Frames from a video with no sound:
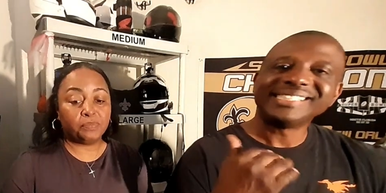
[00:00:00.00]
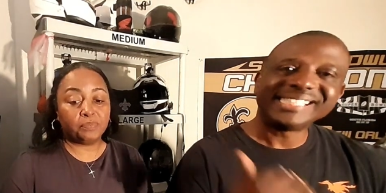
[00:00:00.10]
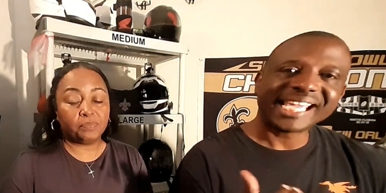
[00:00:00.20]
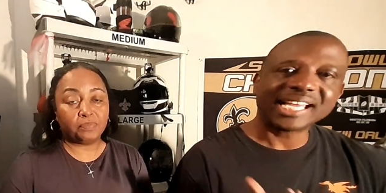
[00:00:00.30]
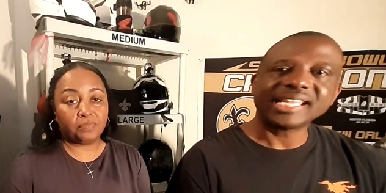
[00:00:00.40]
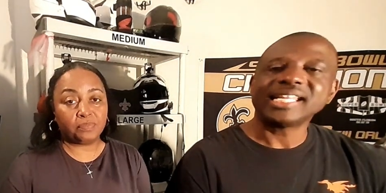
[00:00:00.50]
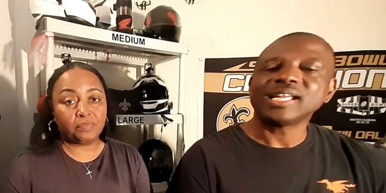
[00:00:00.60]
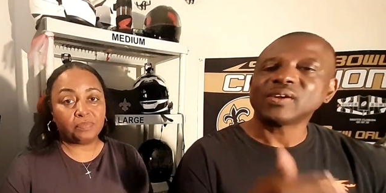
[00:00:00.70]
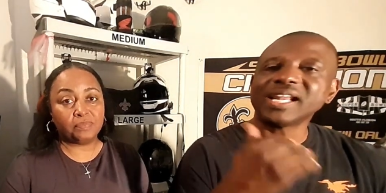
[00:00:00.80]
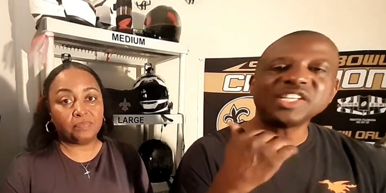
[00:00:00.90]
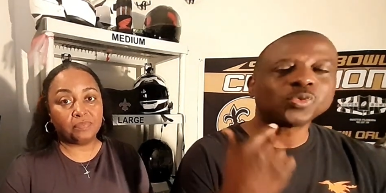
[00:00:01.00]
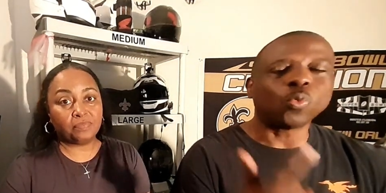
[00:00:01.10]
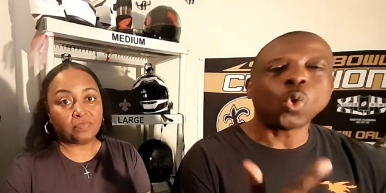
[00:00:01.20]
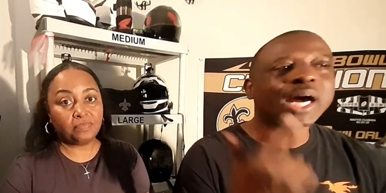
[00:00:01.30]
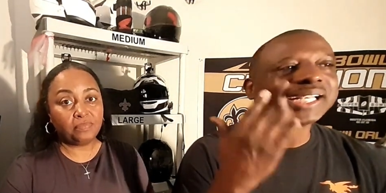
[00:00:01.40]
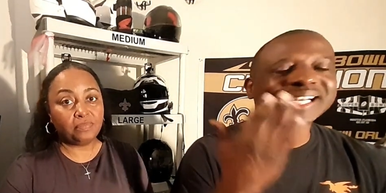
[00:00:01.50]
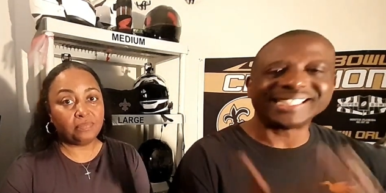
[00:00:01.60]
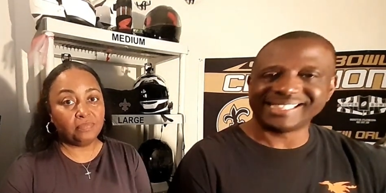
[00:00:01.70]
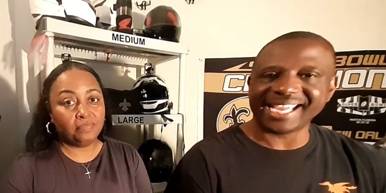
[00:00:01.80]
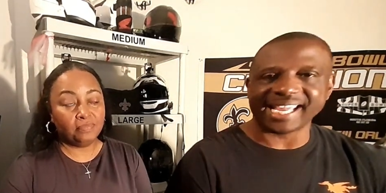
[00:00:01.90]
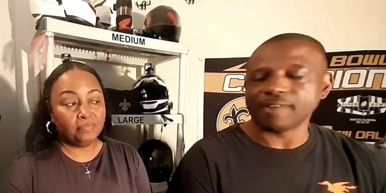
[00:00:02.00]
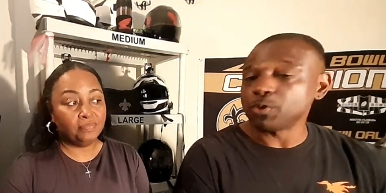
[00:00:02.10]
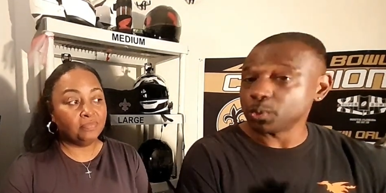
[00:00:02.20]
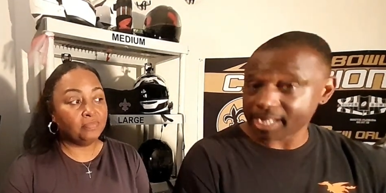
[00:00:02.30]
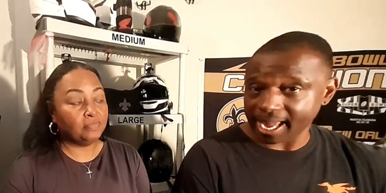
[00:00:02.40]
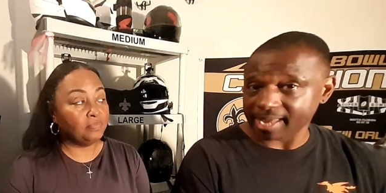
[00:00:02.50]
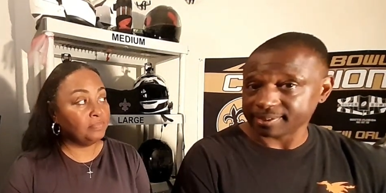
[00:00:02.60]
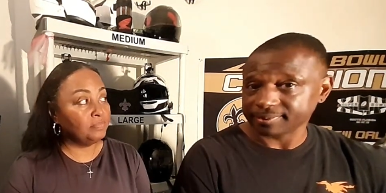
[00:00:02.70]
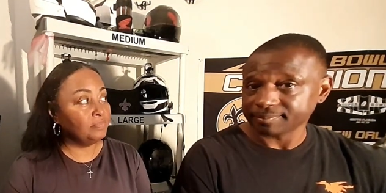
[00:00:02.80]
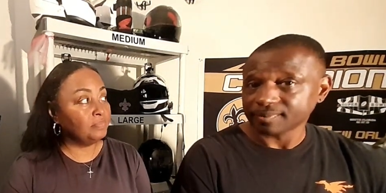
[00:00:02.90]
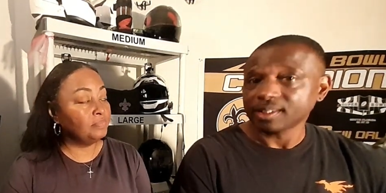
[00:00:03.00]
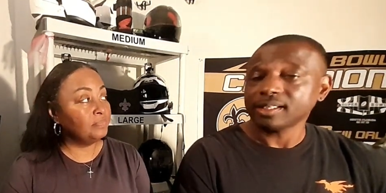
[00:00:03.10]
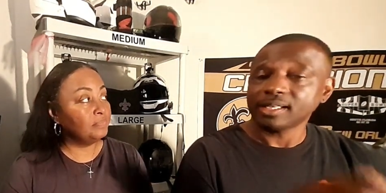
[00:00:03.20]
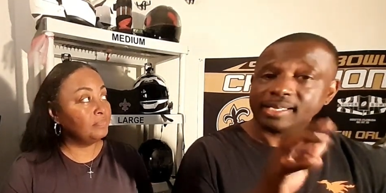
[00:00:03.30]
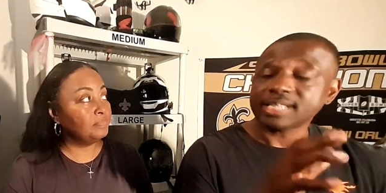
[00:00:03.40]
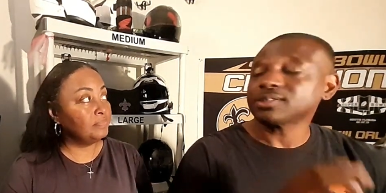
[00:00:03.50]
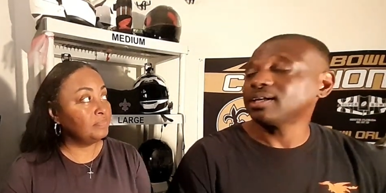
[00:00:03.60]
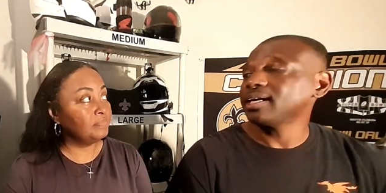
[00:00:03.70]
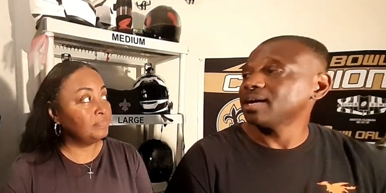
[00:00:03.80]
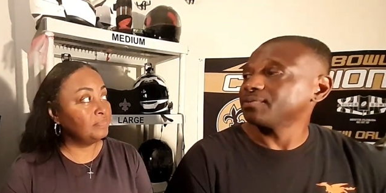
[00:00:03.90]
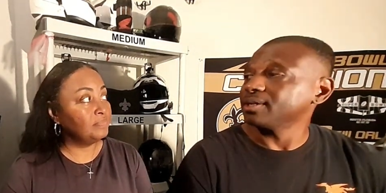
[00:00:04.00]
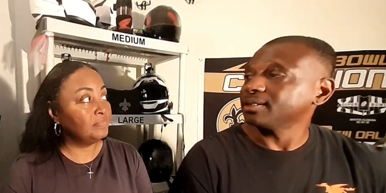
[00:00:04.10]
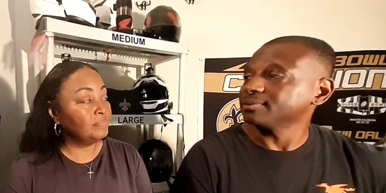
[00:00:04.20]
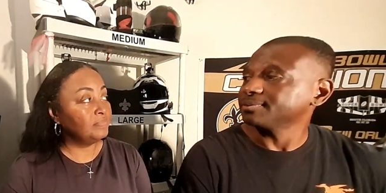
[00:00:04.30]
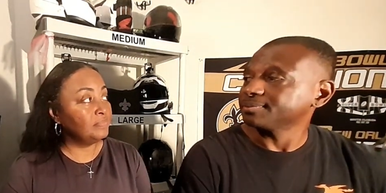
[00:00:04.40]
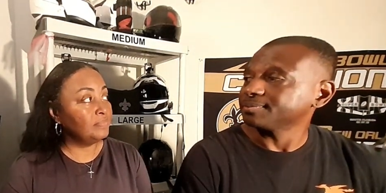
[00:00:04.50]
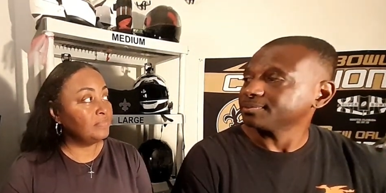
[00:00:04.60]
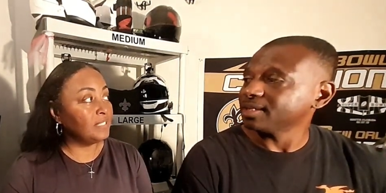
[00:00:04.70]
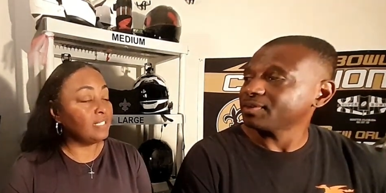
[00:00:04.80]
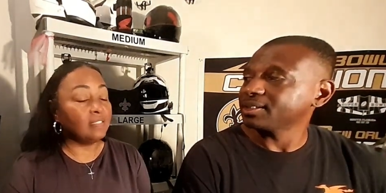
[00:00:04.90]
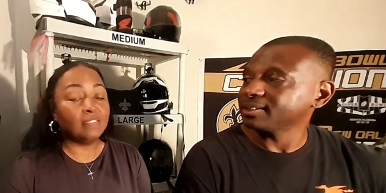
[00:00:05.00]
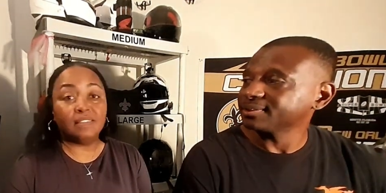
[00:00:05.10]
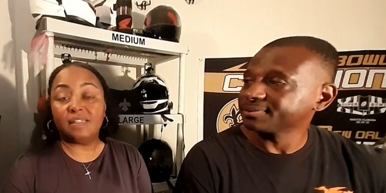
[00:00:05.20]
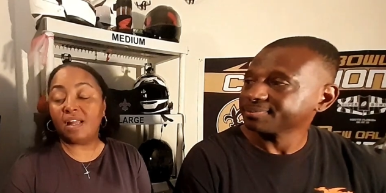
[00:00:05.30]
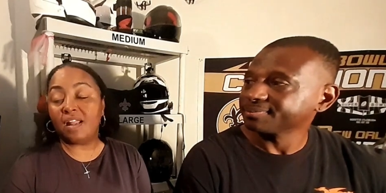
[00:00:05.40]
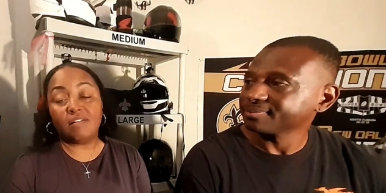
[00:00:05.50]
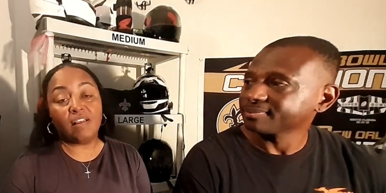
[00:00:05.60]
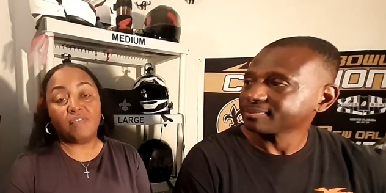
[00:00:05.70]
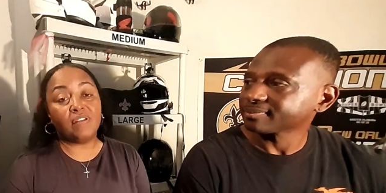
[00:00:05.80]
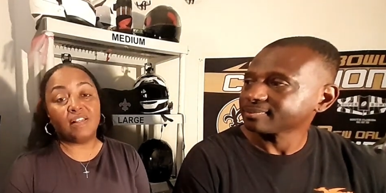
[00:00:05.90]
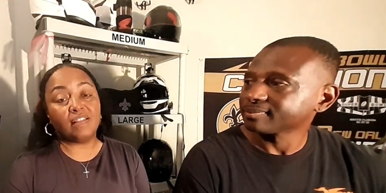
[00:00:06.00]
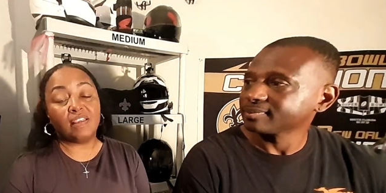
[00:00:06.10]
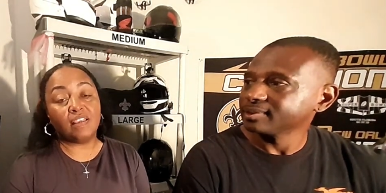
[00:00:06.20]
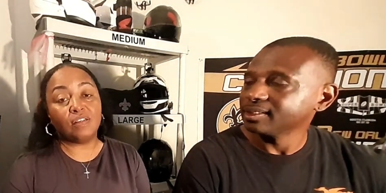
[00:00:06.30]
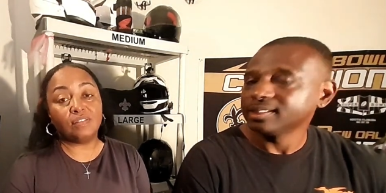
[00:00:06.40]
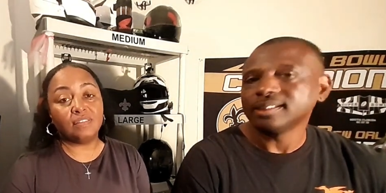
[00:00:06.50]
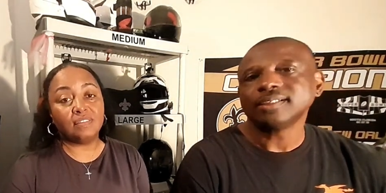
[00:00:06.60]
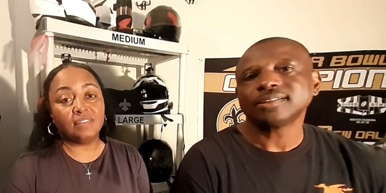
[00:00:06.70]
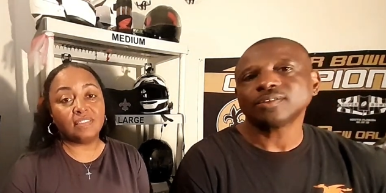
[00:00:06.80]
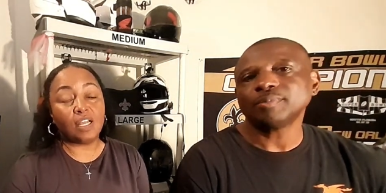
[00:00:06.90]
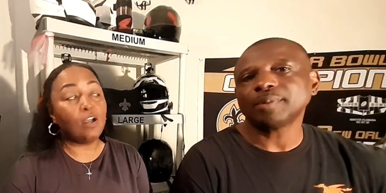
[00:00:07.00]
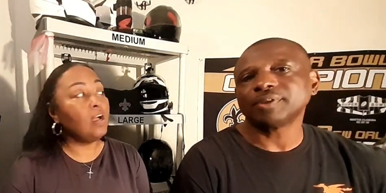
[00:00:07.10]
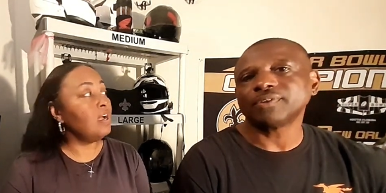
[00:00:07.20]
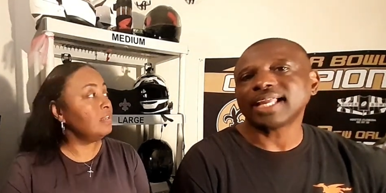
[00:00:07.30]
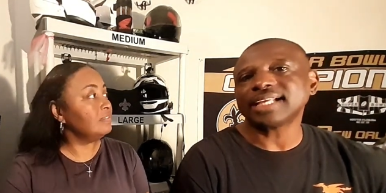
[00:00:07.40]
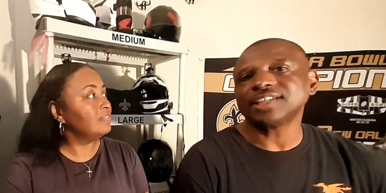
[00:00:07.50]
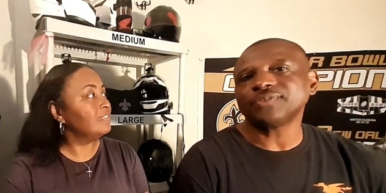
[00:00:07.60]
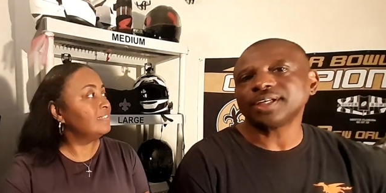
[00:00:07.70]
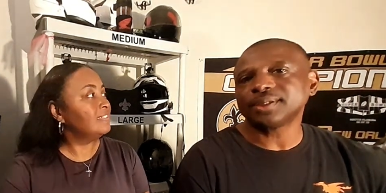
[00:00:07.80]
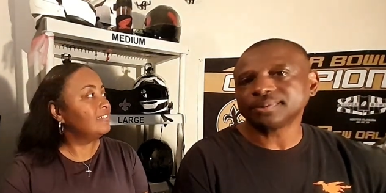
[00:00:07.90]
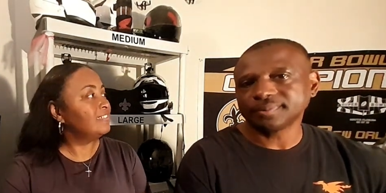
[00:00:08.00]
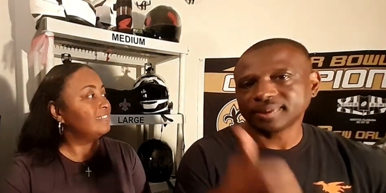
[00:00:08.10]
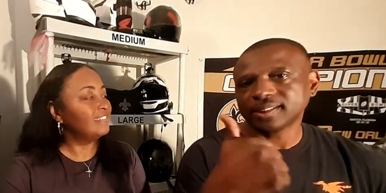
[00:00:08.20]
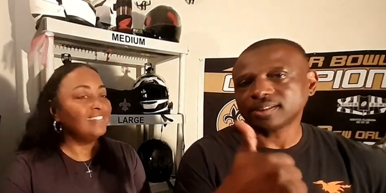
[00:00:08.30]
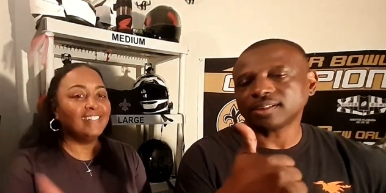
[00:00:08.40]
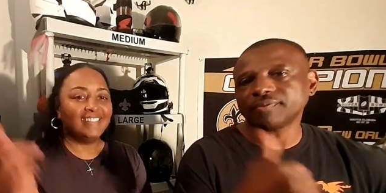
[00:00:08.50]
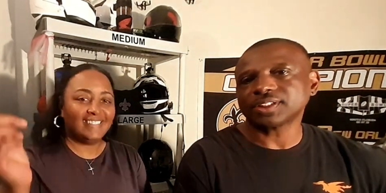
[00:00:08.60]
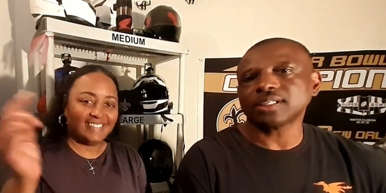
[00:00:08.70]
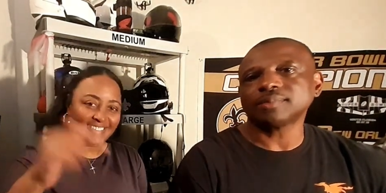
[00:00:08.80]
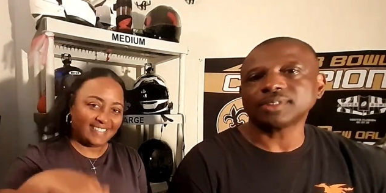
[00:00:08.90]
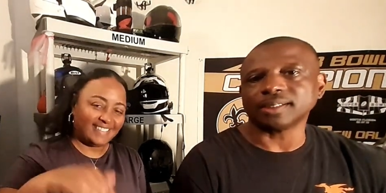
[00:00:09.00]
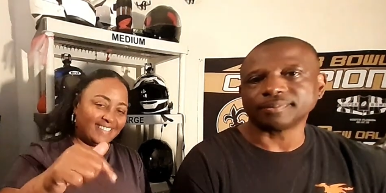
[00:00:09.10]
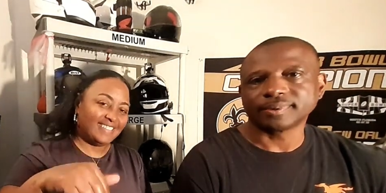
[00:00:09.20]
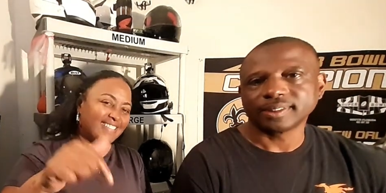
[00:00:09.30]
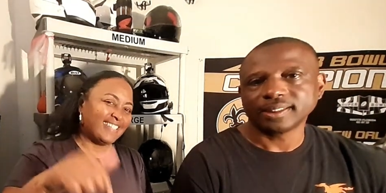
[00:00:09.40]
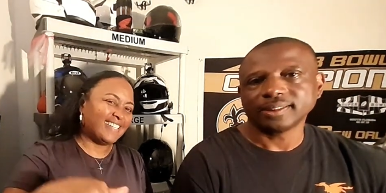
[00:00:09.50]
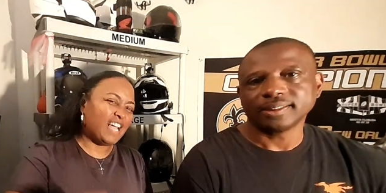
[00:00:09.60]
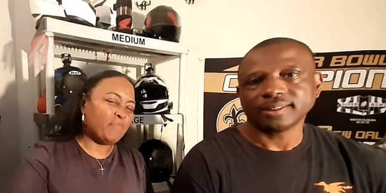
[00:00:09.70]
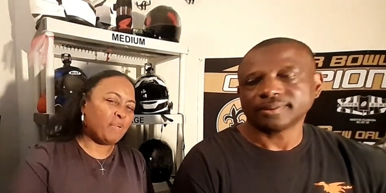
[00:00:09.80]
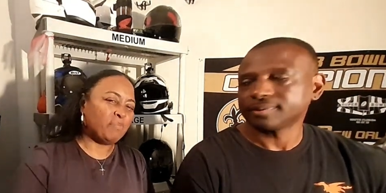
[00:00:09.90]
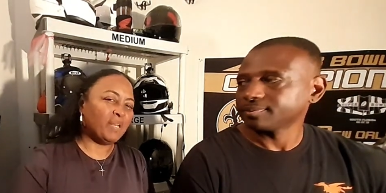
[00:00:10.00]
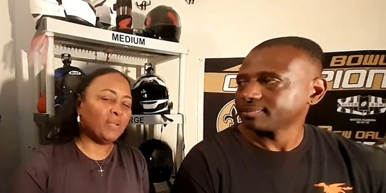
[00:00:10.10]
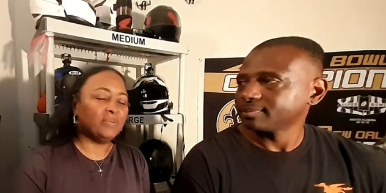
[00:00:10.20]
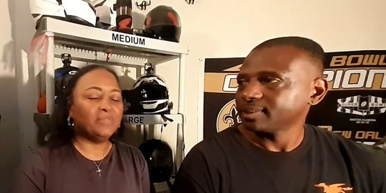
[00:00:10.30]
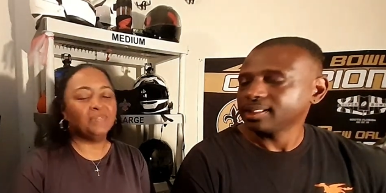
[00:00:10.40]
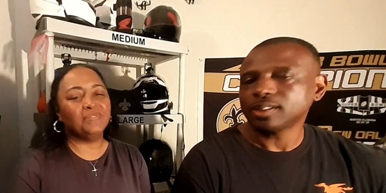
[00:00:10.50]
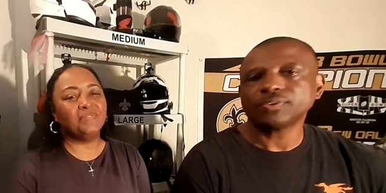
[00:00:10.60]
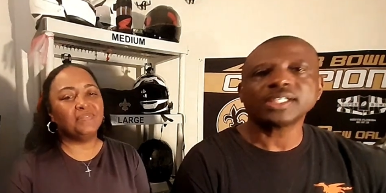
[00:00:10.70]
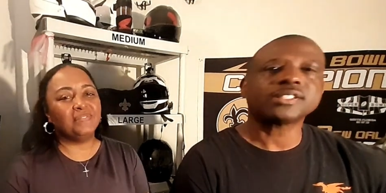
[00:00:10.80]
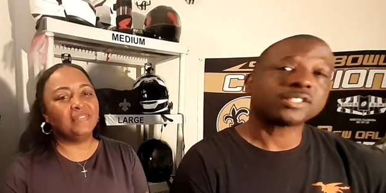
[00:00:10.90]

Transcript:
Speaker 1: daily, at least one a day if you can. That's all I have for now. You have anything?
Speaker 2: I don't have anything else. So remember, uh -huh. if you uh-huh. like
Speaker 1: this video, go and give us a thumbs up.
Speaker 2: Comment below.
Speaker 1: Don't forget to